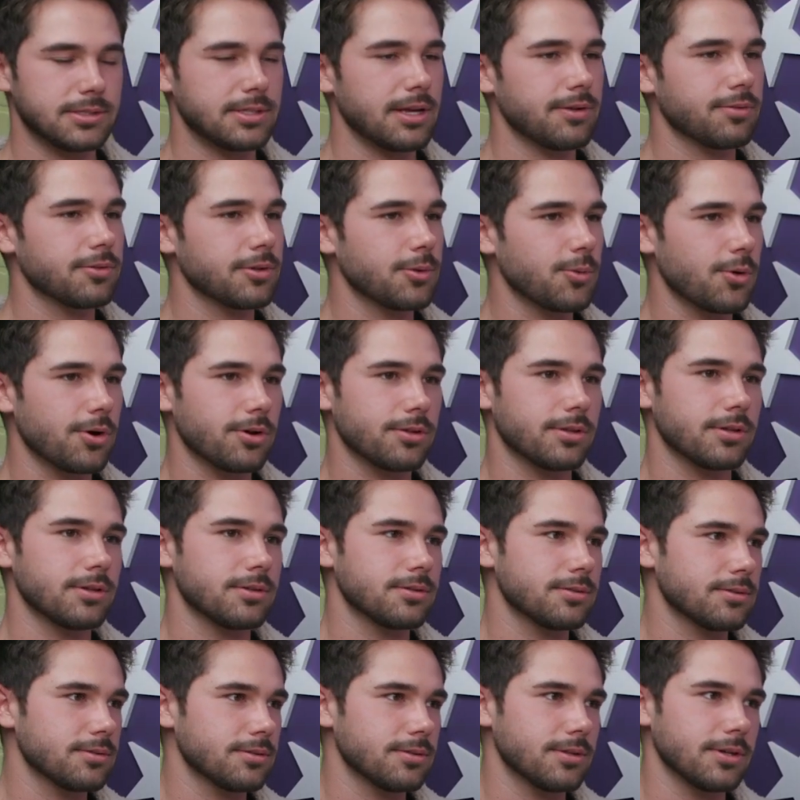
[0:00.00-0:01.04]
it's definitely worth
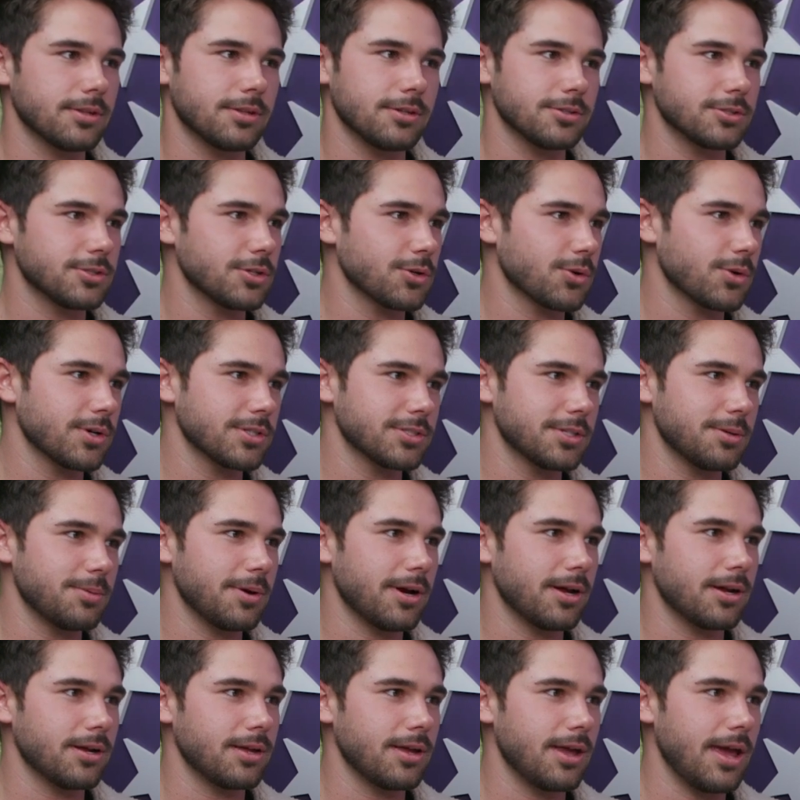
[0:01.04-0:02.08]
it. Like, there's no question
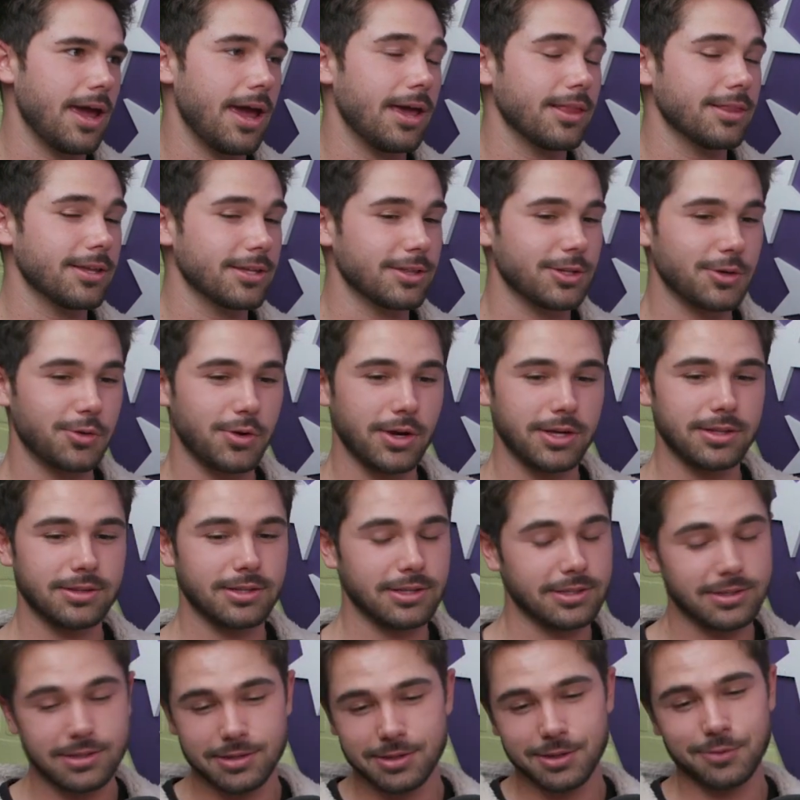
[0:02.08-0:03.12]
about it. And like the create
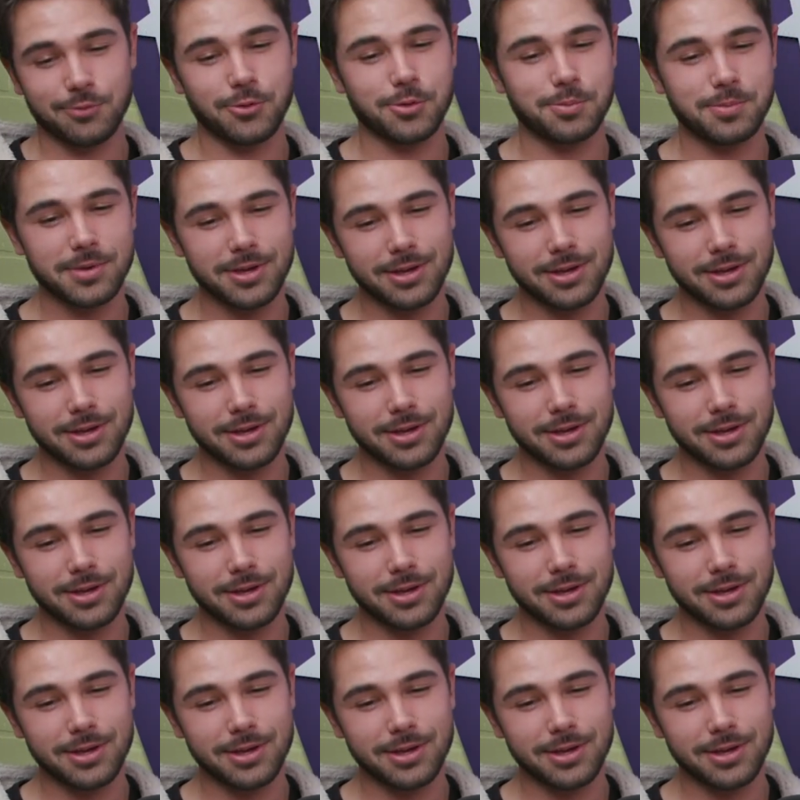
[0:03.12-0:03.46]
like the thing for